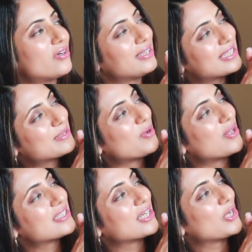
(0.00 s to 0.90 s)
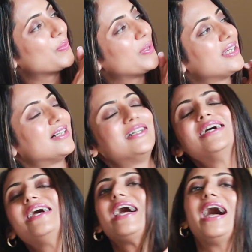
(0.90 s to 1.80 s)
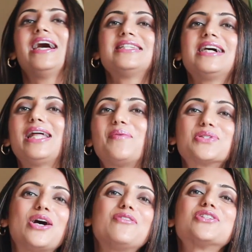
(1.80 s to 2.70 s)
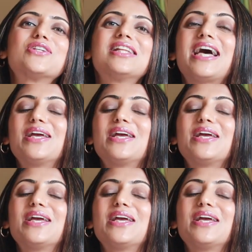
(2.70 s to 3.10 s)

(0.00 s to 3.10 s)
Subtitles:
in this small circle over here. And yeah, that was all for today.